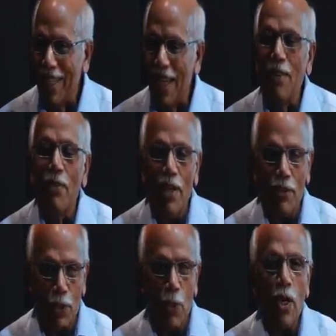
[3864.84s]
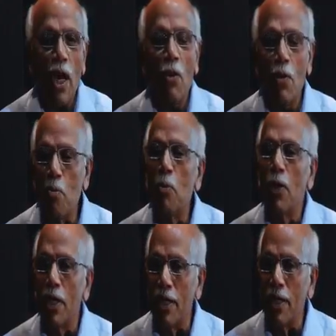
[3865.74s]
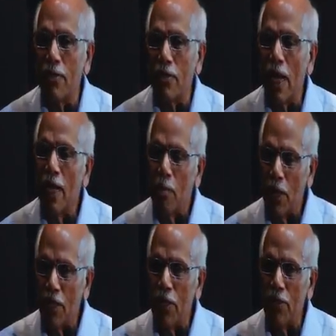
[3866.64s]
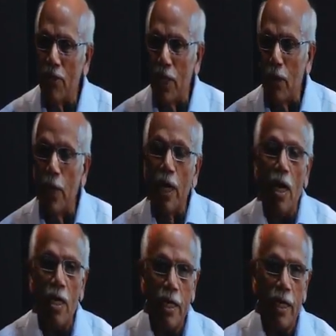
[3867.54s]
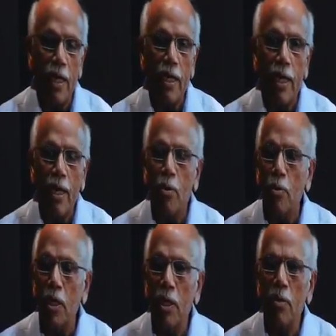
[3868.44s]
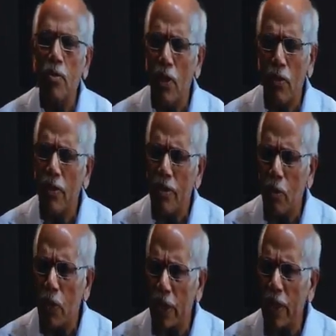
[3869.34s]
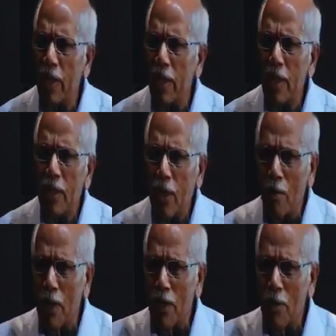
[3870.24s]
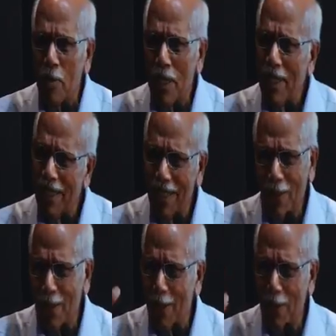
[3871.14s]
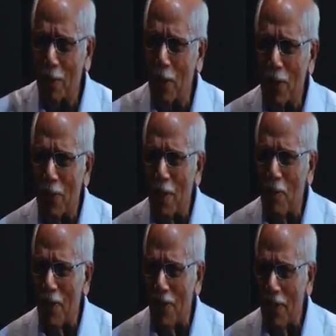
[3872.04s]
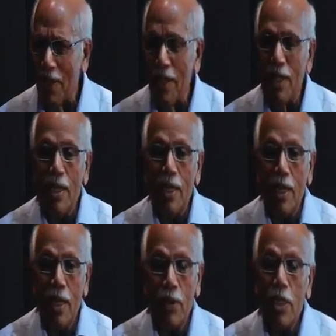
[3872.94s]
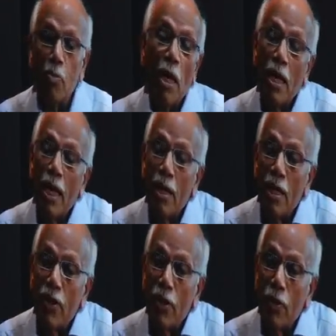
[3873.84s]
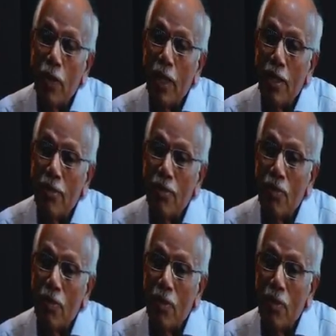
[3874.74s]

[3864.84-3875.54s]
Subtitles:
And we have shown how important it is. I had a patient recently who had a heart attack and he came to me. He survived somehow or other. Not because of me, they all survived because of themselves. Now this man had ulcerative colitis.